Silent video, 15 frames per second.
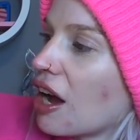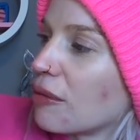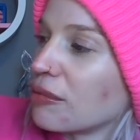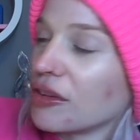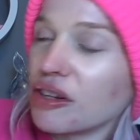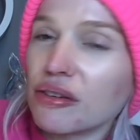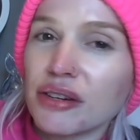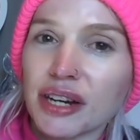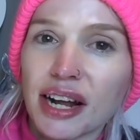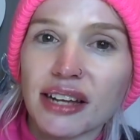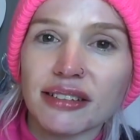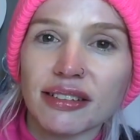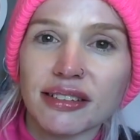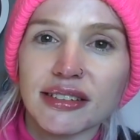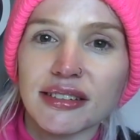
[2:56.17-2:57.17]
You can
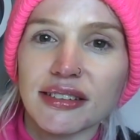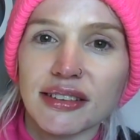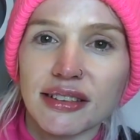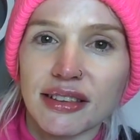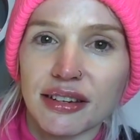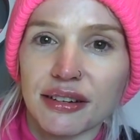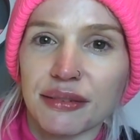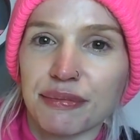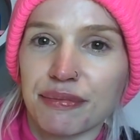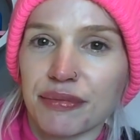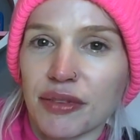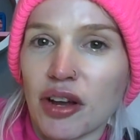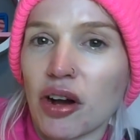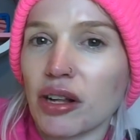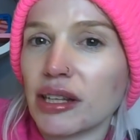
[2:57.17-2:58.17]
ask the
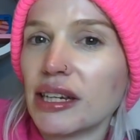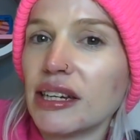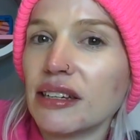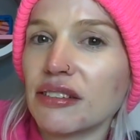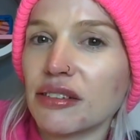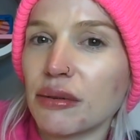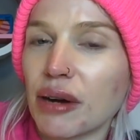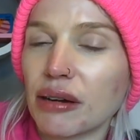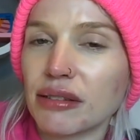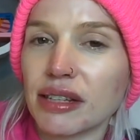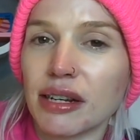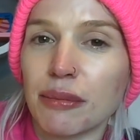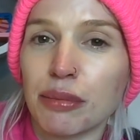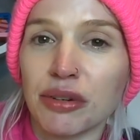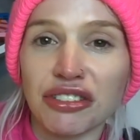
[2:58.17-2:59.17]
colleagues who I was
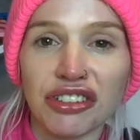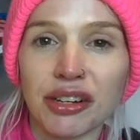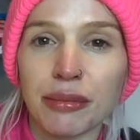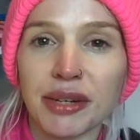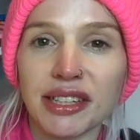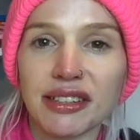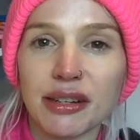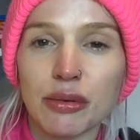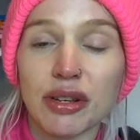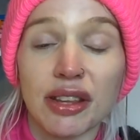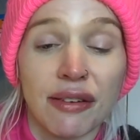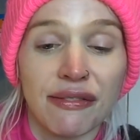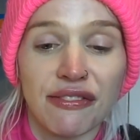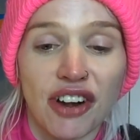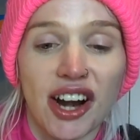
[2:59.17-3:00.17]
in a budget meeting
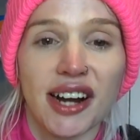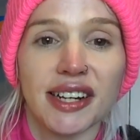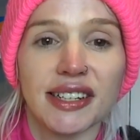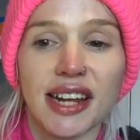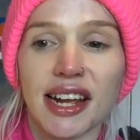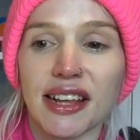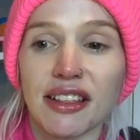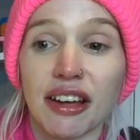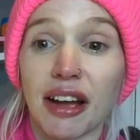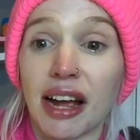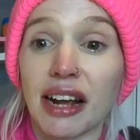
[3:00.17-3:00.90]
with on Friday that